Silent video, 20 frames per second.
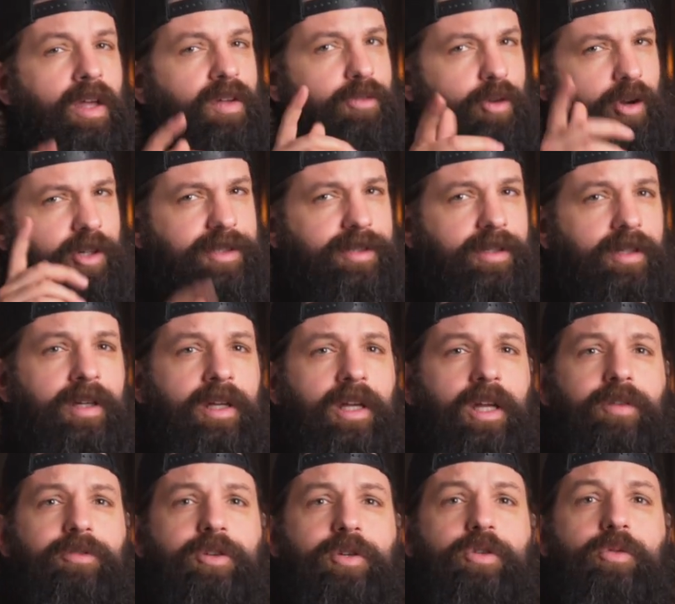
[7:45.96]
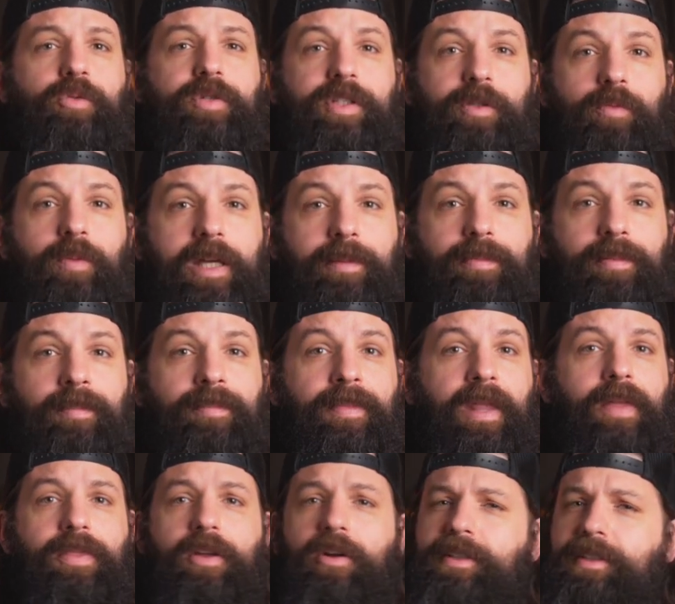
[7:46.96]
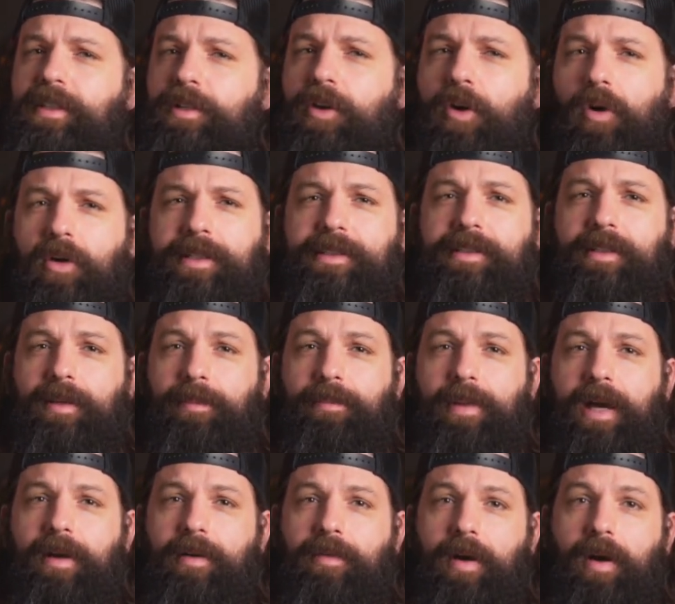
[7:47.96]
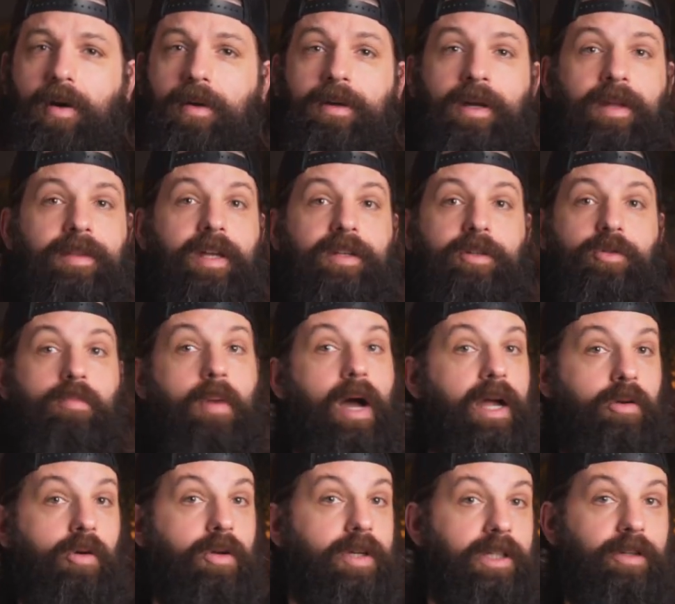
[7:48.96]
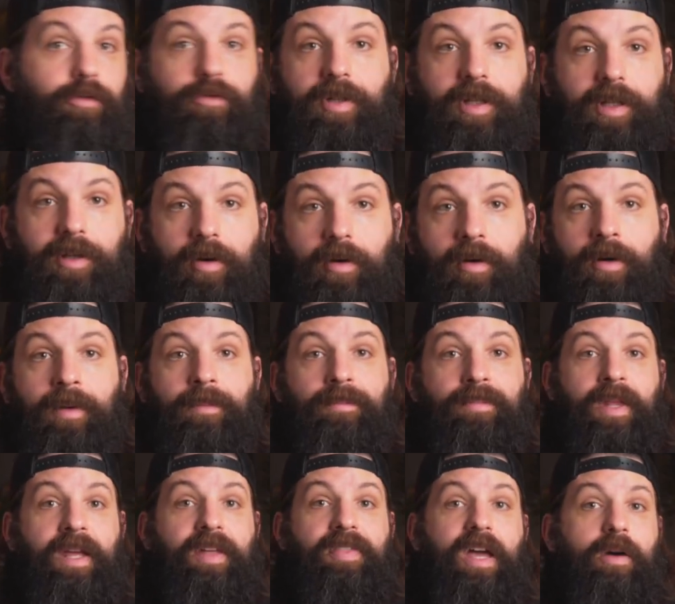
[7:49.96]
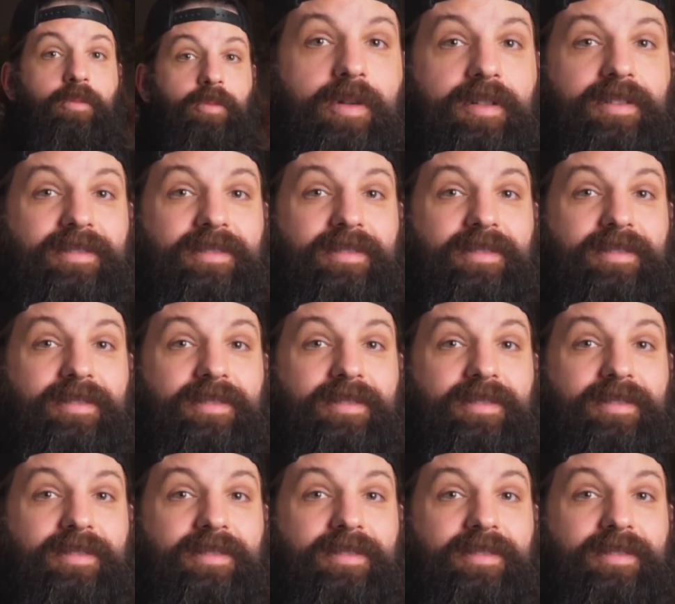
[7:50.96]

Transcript: First, if you do a sweep and there is a noise in the background that you might not even hear, that will